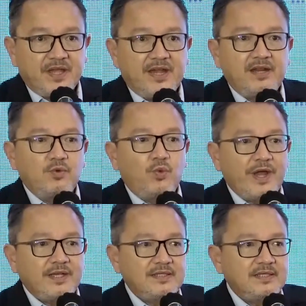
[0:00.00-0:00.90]
and it
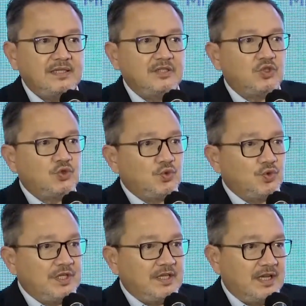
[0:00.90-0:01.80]
went into
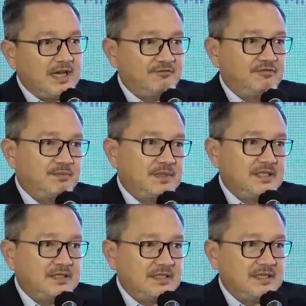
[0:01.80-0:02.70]
the
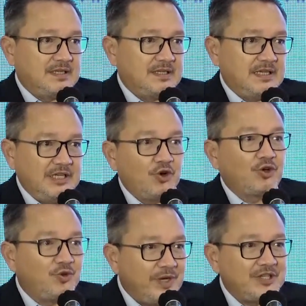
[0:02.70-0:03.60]
government
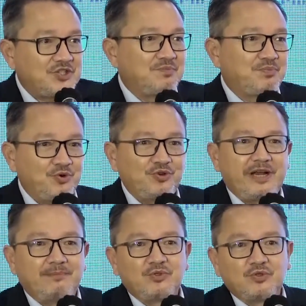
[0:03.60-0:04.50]
inoculation
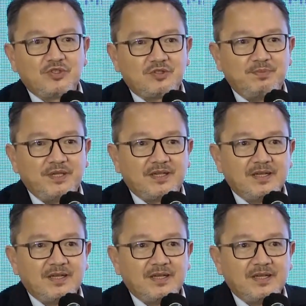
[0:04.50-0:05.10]
program, so to speak.